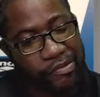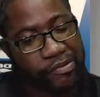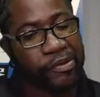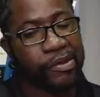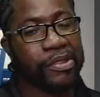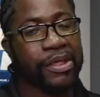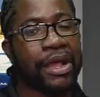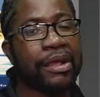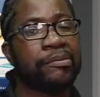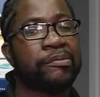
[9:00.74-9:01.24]

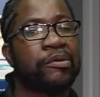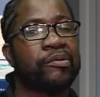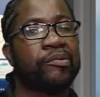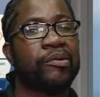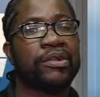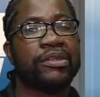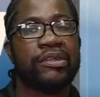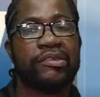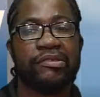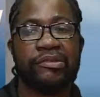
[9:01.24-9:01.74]
for that, but
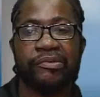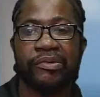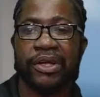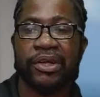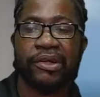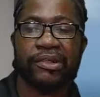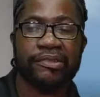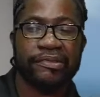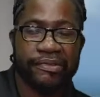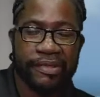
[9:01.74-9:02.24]
what is the
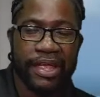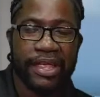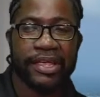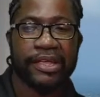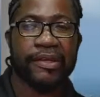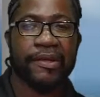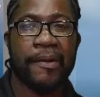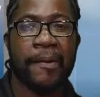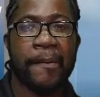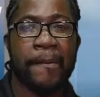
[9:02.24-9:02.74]
record
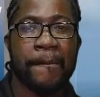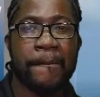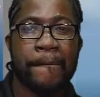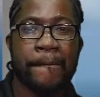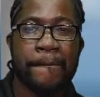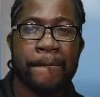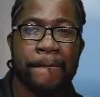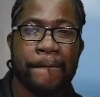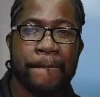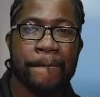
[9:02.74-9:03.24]
saying?
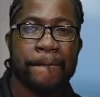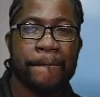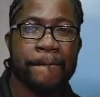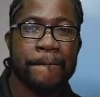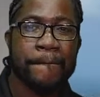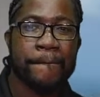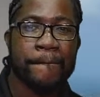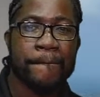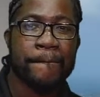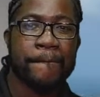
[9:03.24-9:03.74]

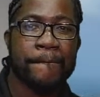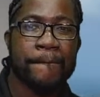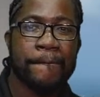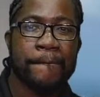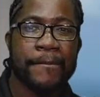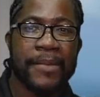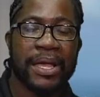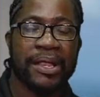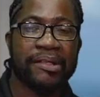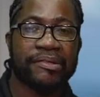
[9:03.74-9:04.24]

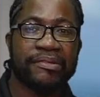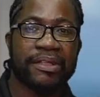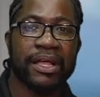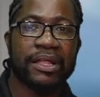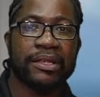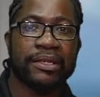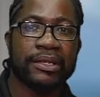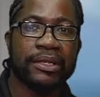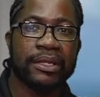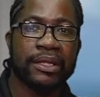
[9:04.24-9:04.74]
You
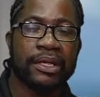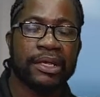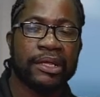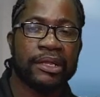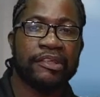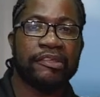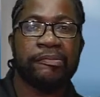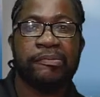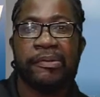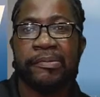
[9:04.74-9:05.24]
understand?
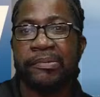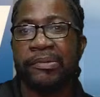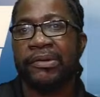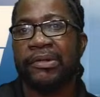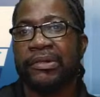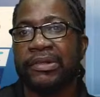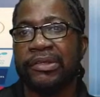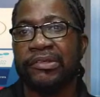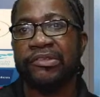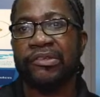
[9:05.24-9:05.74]
These
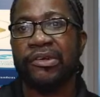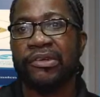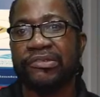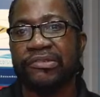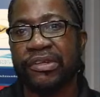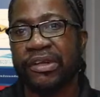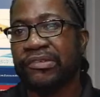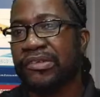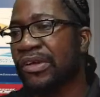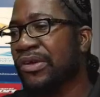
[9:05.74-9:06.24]
people, these young
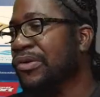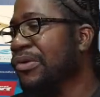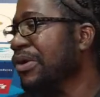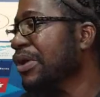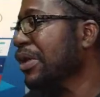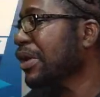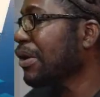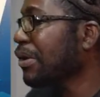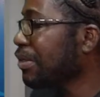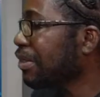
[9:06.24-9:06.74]
stars are
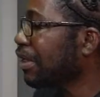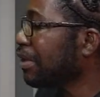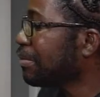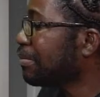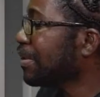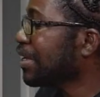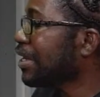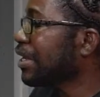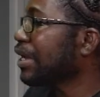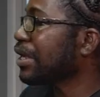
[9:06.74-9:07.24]
going out there
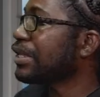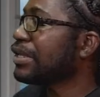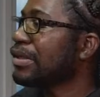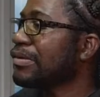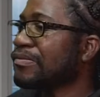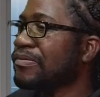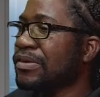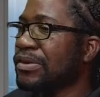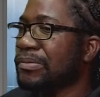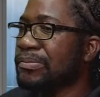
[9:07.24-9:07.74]
making a
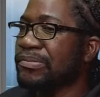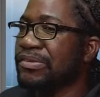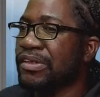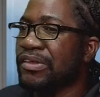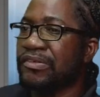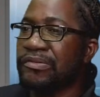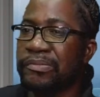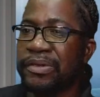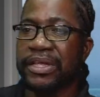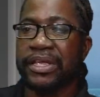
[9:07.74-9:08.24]
name for
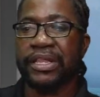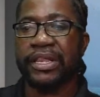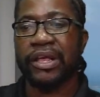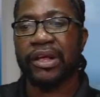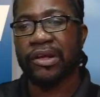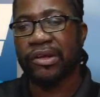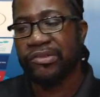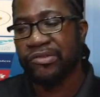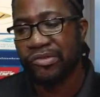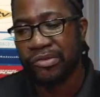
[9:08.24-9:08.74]
themselves, making the
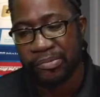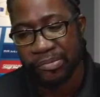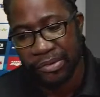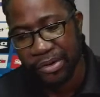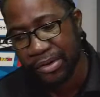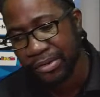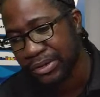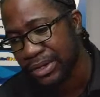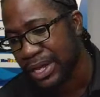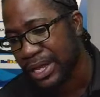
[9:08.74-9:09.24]
country
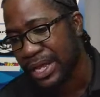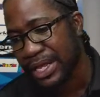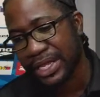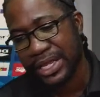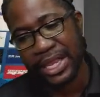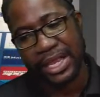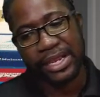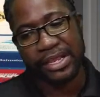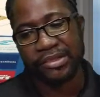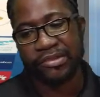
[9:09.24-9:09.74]
proud,
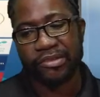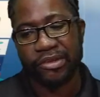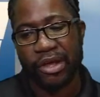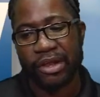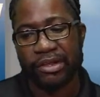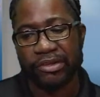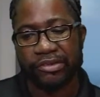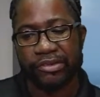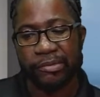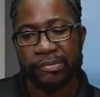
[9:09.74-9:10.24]
getting
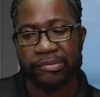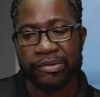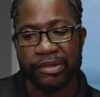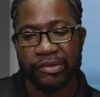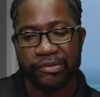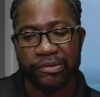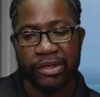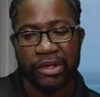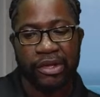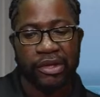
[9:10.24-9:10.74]
scholarships,
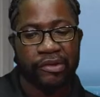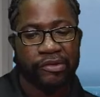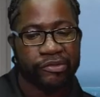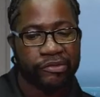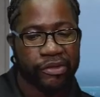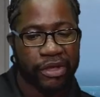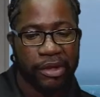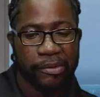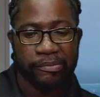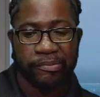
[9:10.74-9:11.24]
and
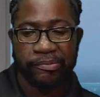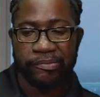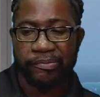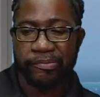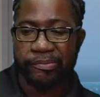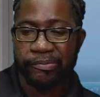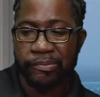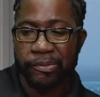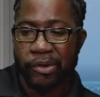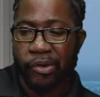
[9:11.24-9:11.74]

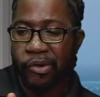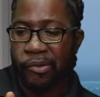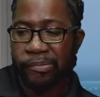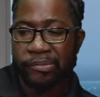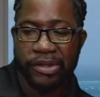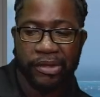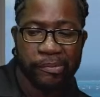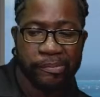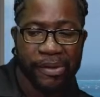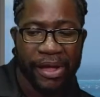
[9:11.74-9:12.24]

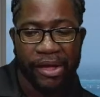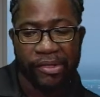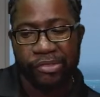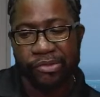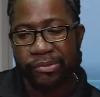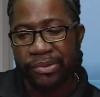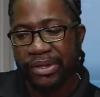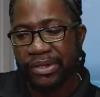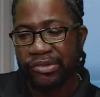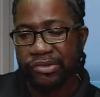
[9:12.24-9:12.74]
opening
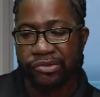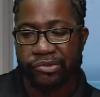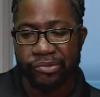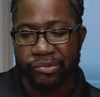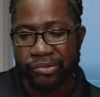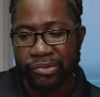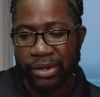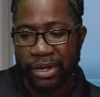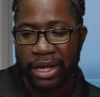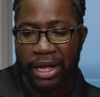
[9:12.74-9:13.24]
pathways
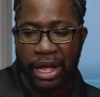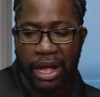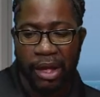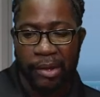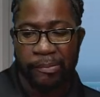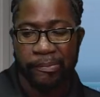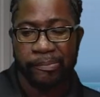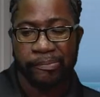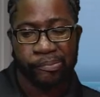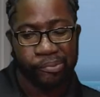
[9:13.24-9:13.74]
to
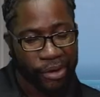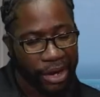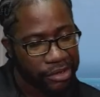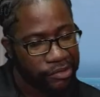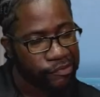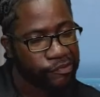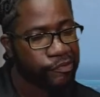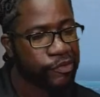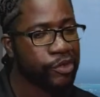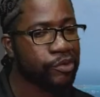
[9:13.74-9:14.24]
a
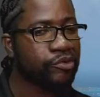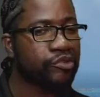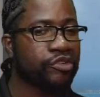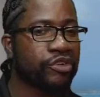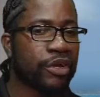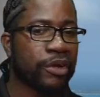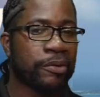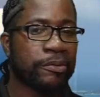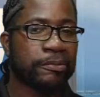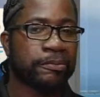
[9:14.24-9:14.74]
bright
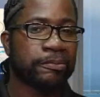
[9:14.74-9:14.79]
future.